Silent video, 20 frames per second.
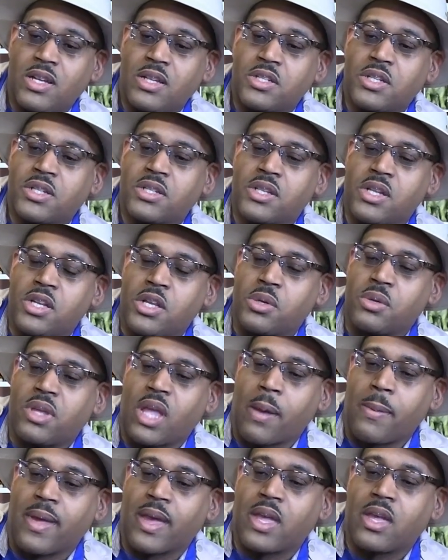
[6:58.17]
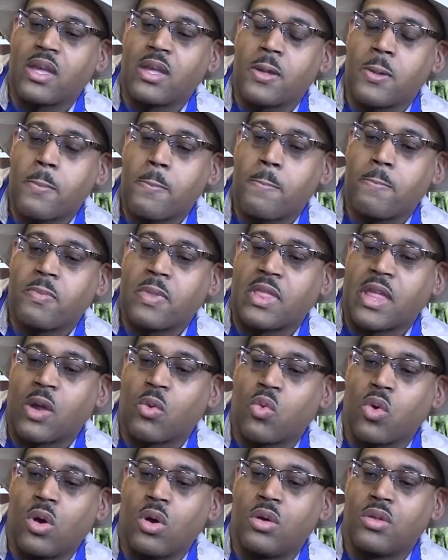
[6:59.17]
this is a new gimmick. They
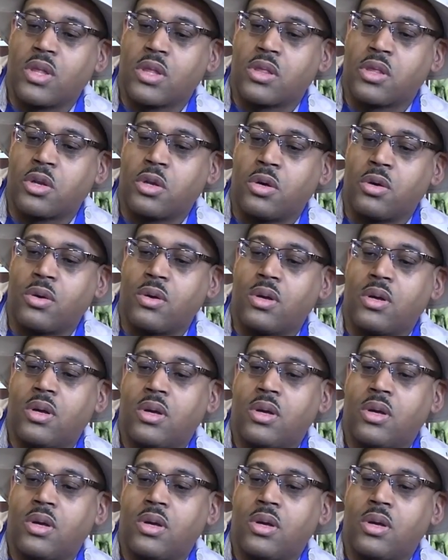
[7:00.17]
roll this little